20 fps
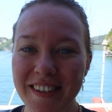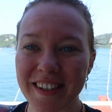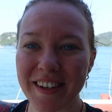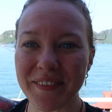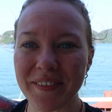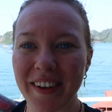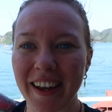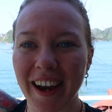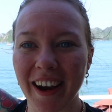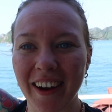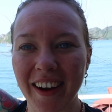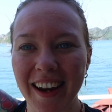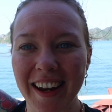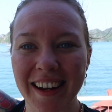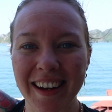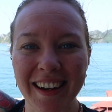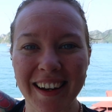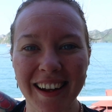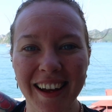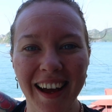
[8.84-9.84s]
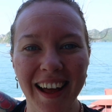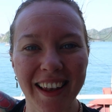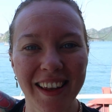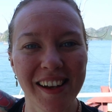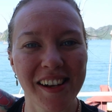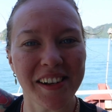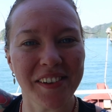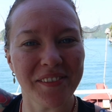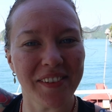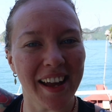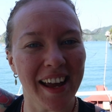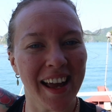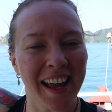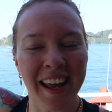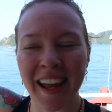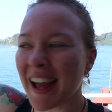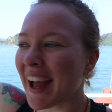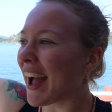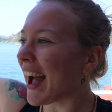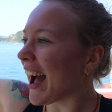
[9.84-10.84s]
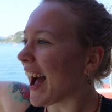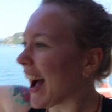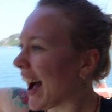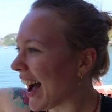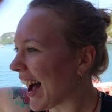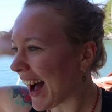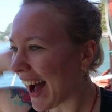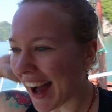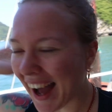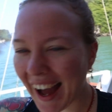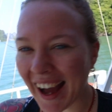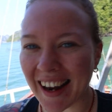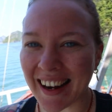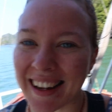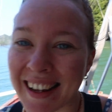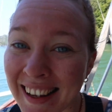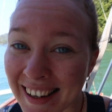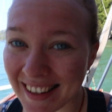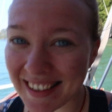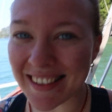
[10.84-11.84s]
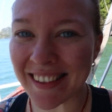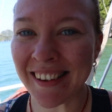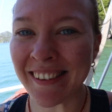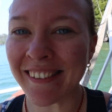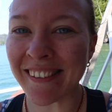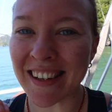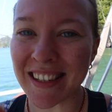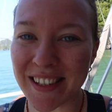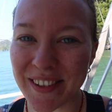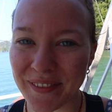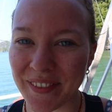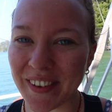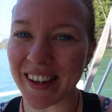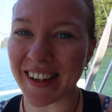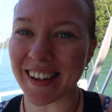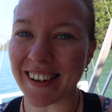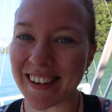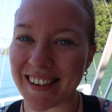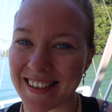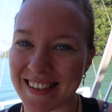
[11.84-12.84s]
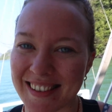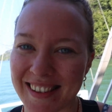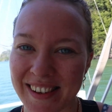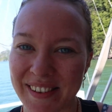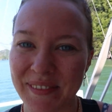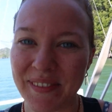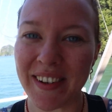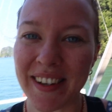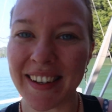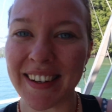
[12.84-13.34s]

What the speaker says: ship here in Halong Bay, and it is going to be awesome.